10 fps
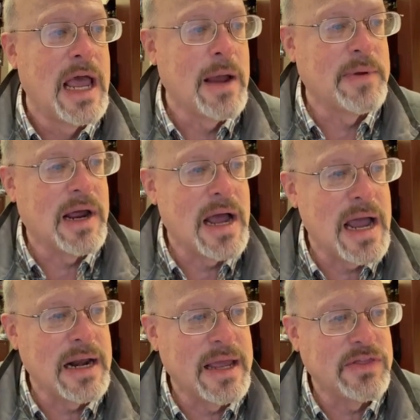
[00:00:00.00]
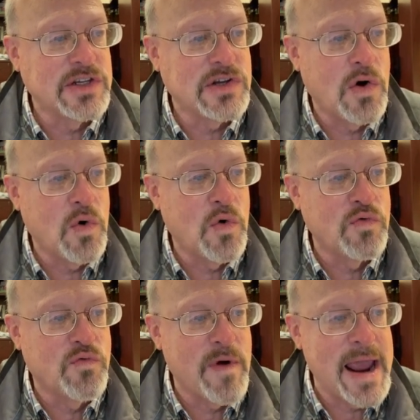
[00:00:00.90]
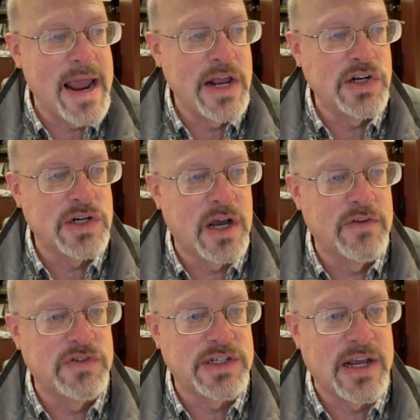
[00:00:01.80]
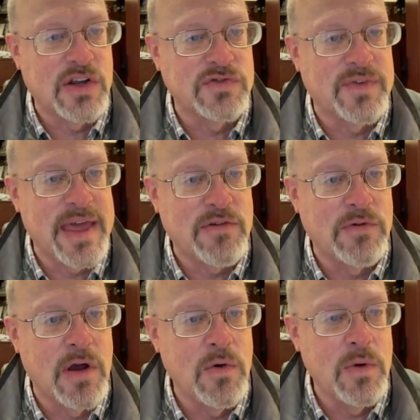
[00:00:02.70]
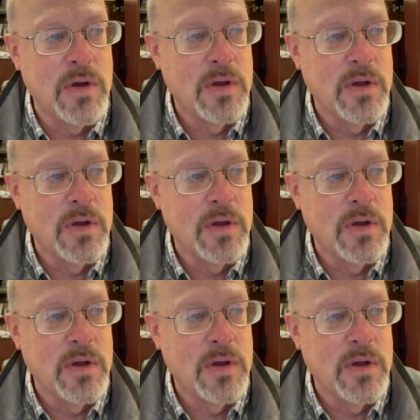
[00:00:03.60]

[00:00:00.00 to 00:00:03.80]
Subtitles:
I'm going to highlight this whole range of cells for that row.